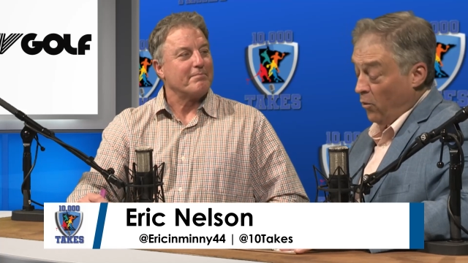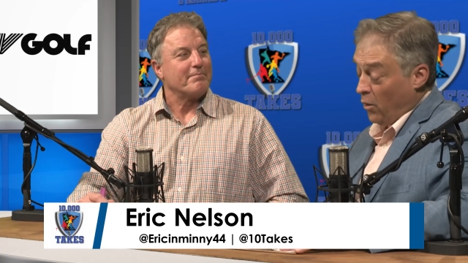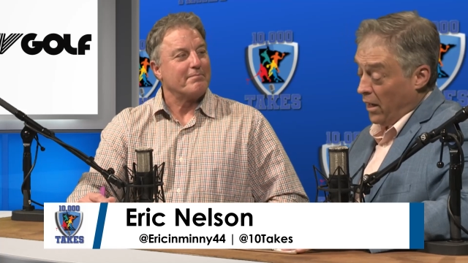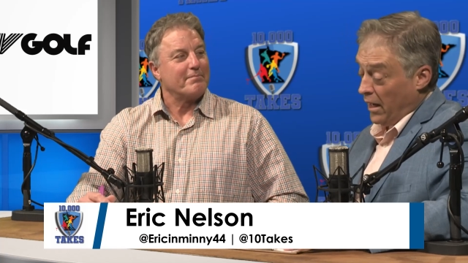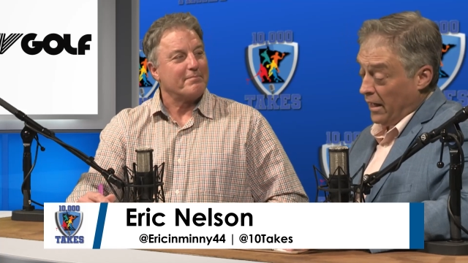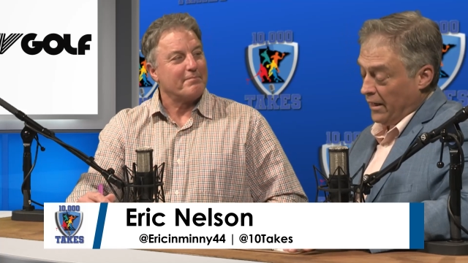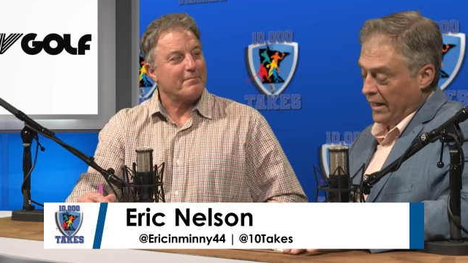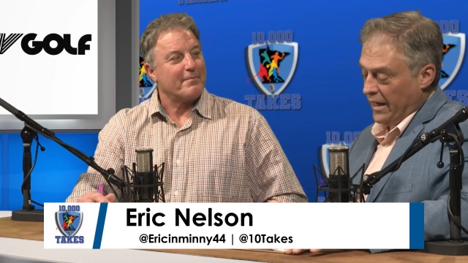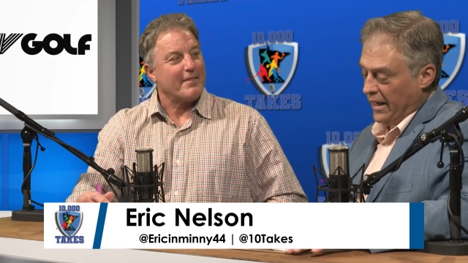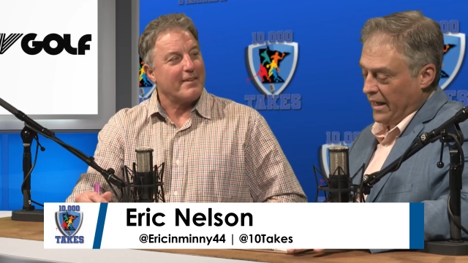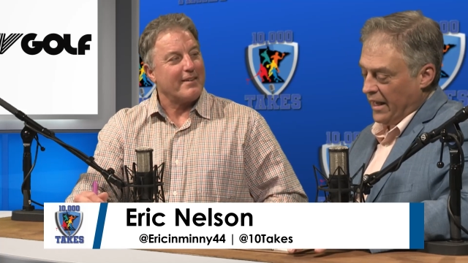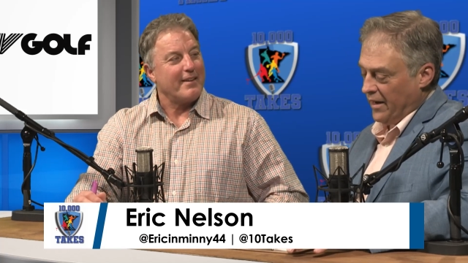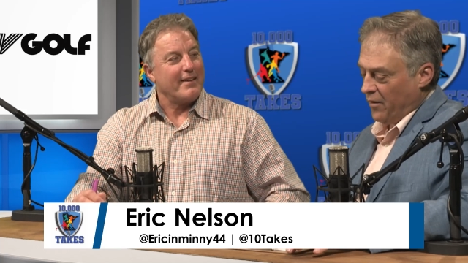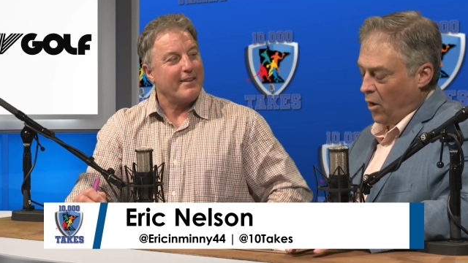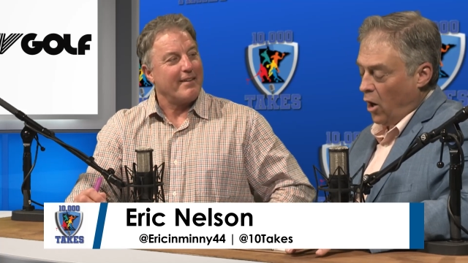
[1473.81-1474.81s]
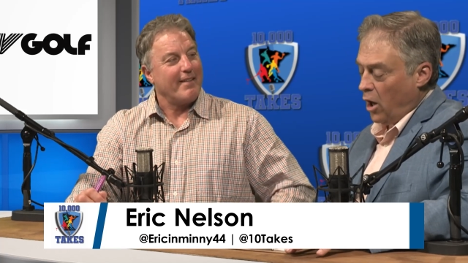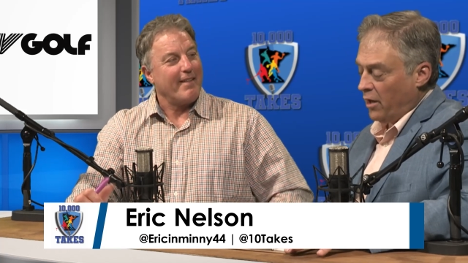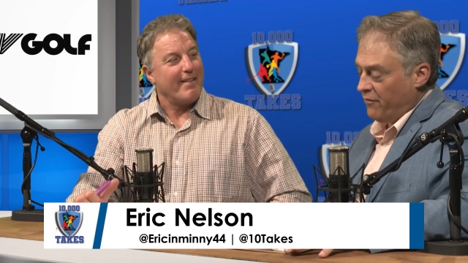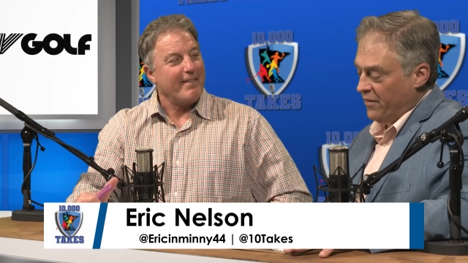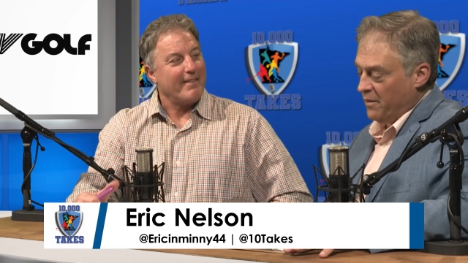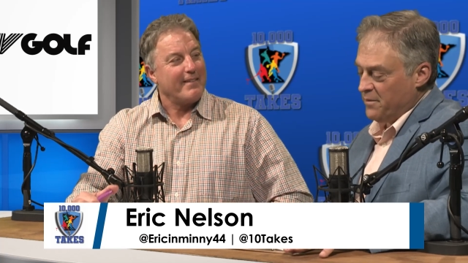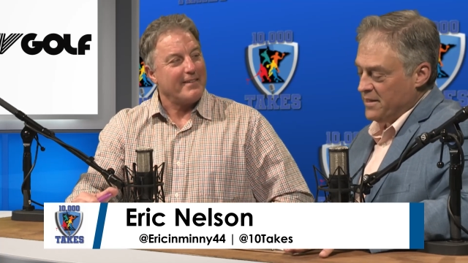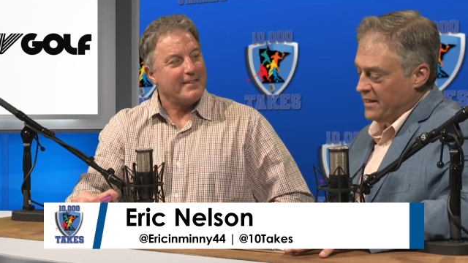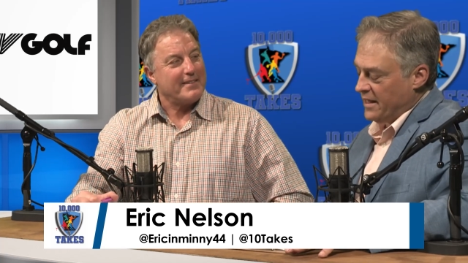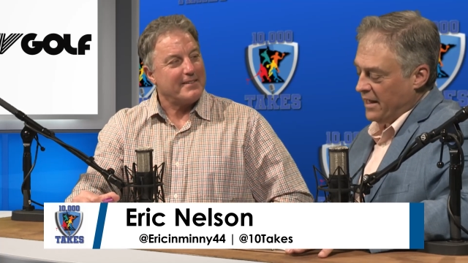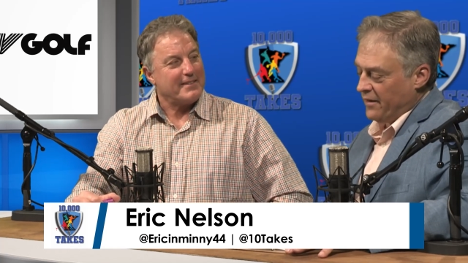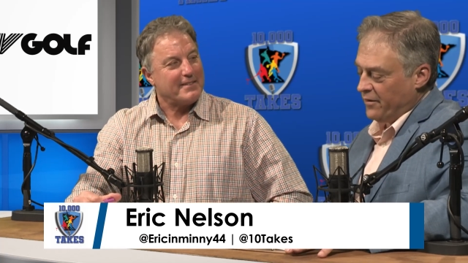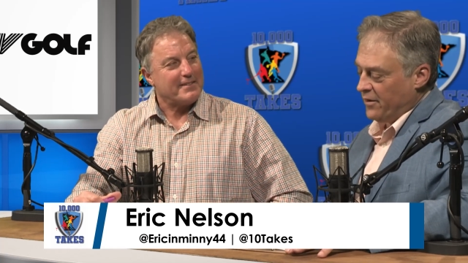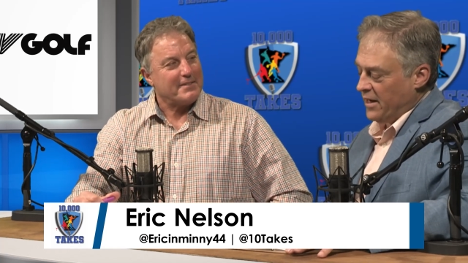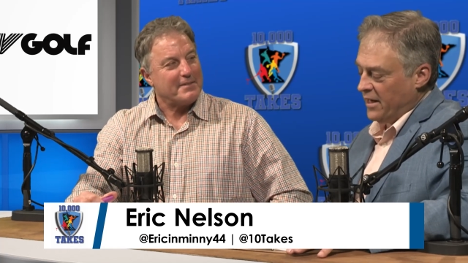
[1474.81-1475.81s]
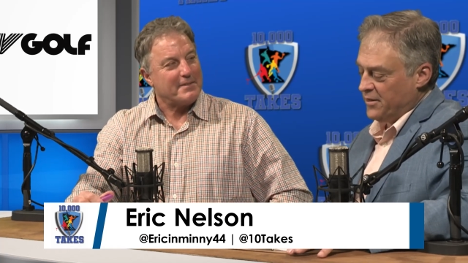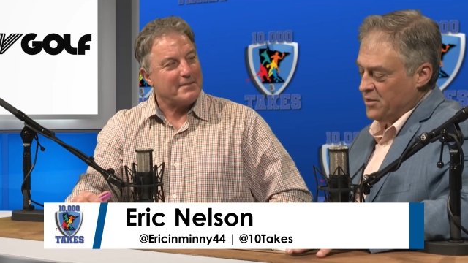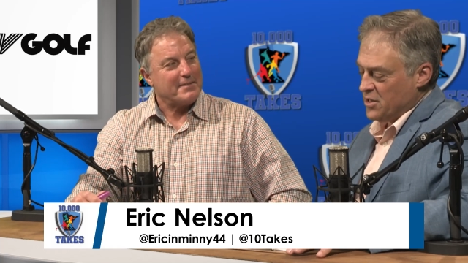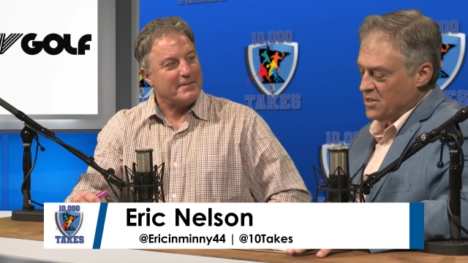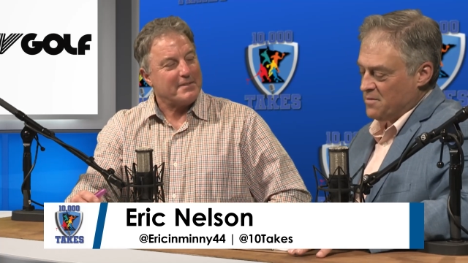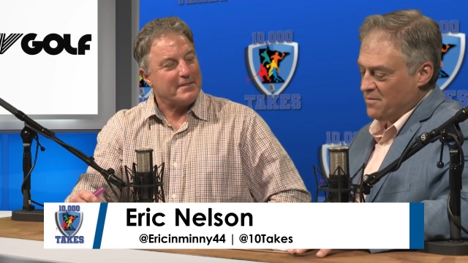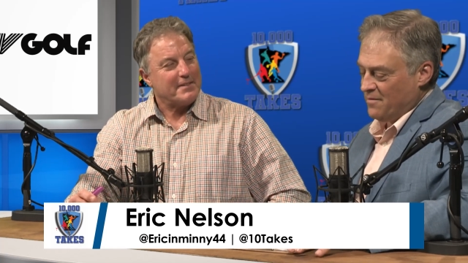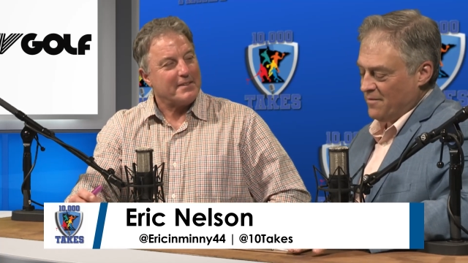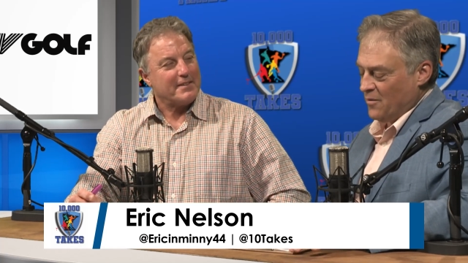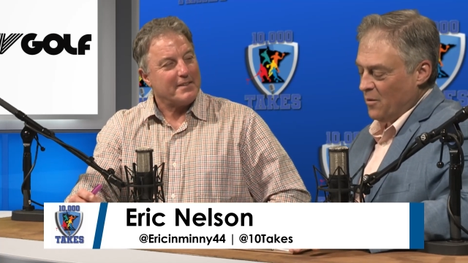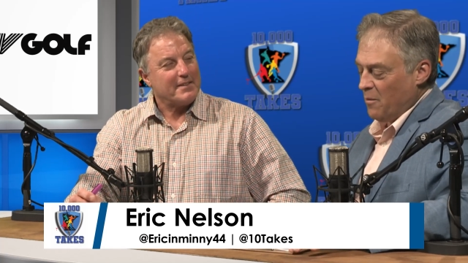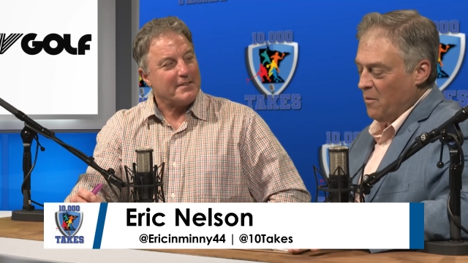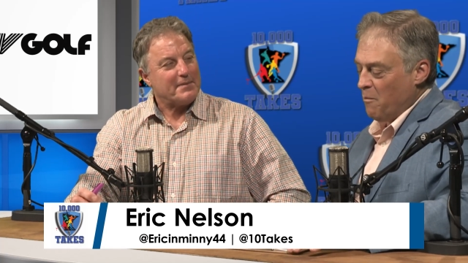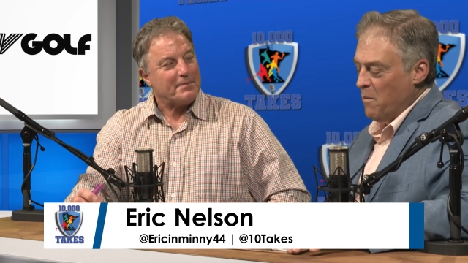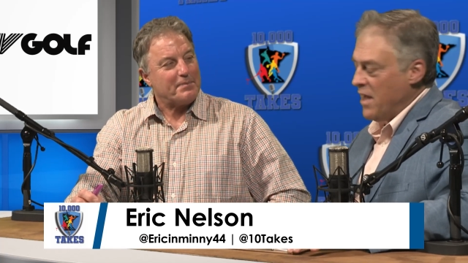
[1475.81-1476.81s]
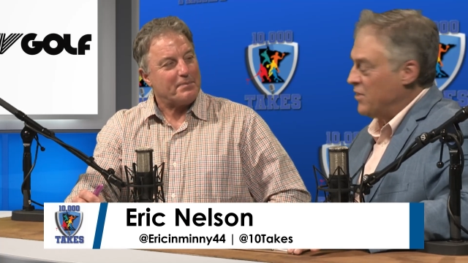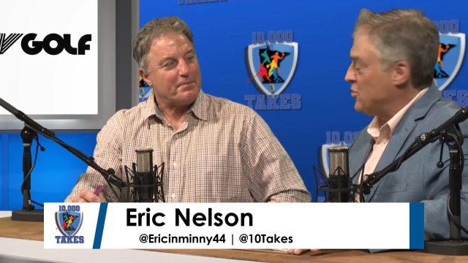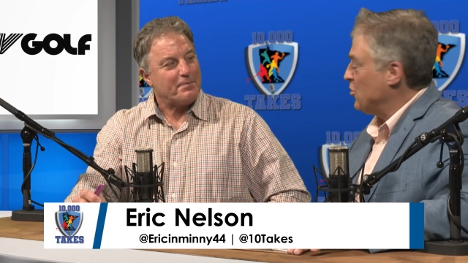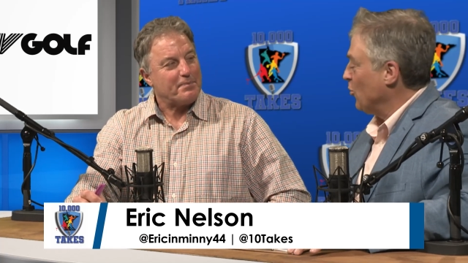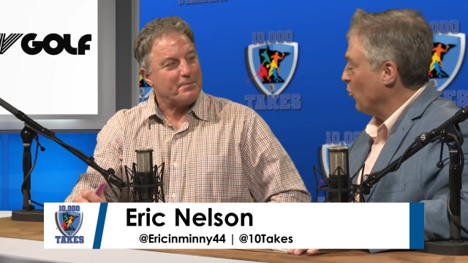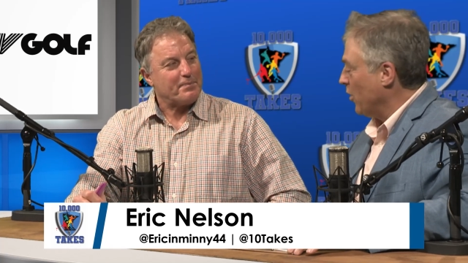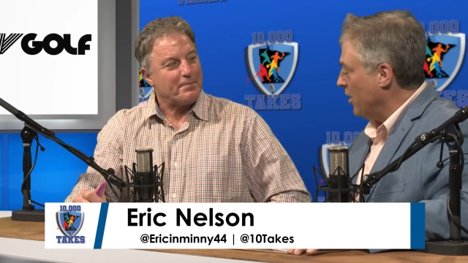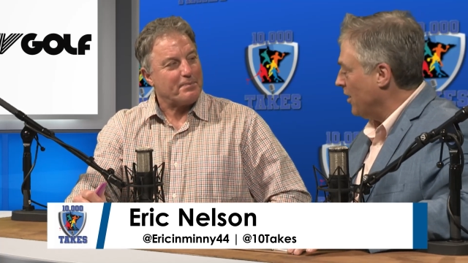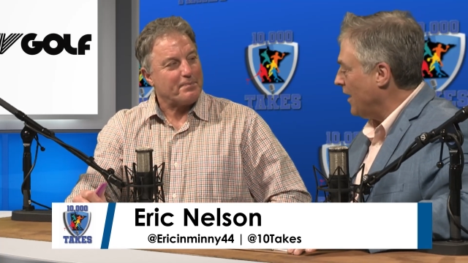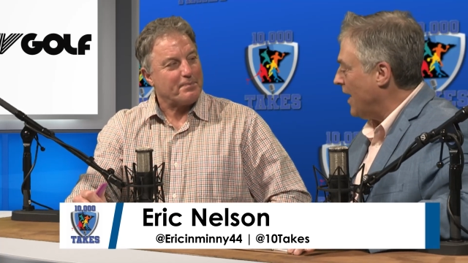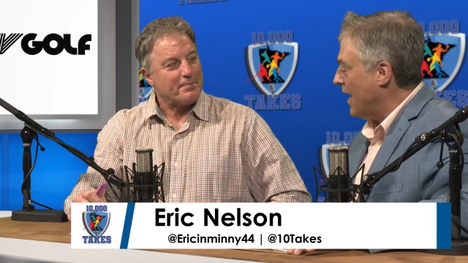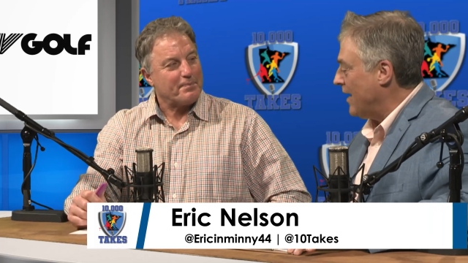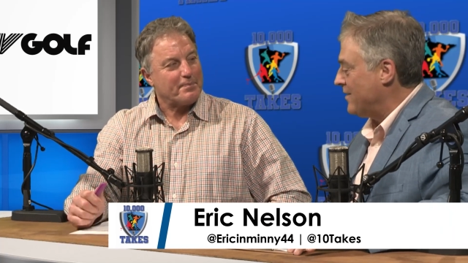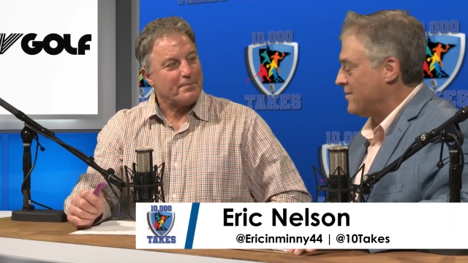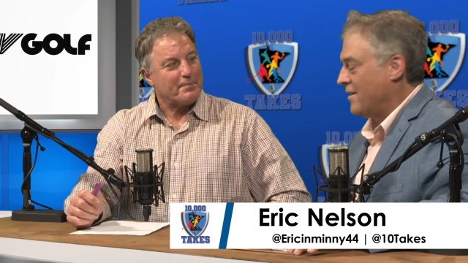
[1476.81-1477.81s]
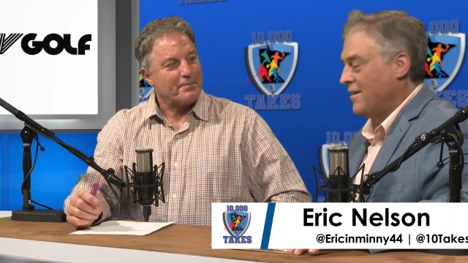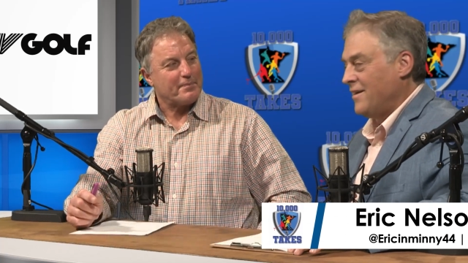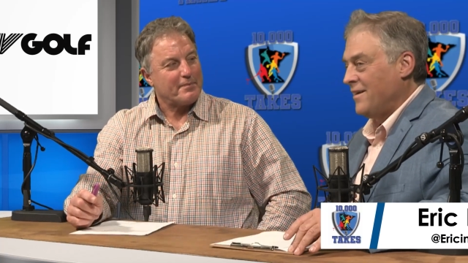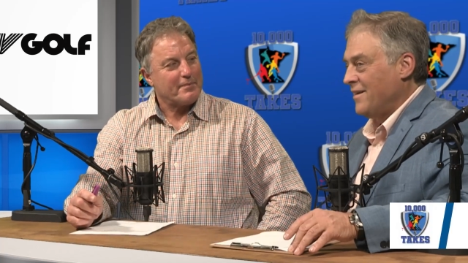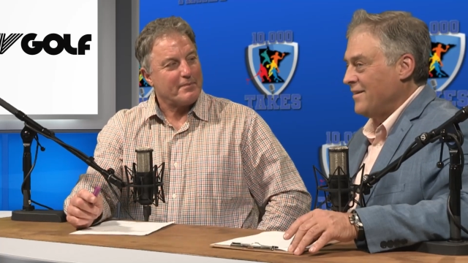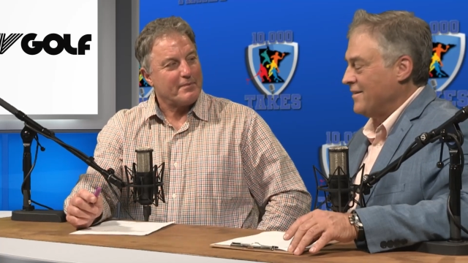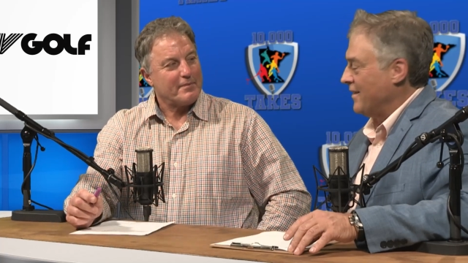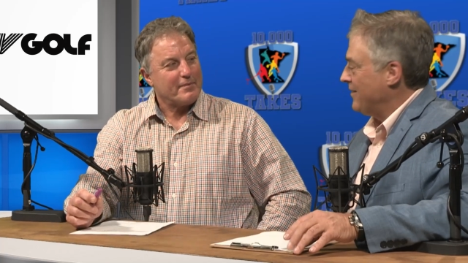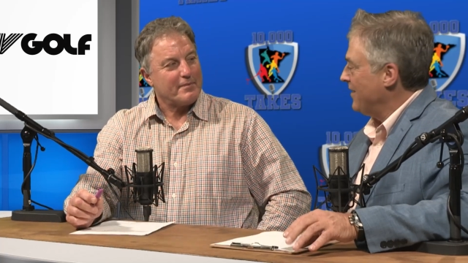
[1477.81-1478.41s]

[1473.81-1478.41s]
Speaker 1: well, and, and all of them together, it just makes you realize that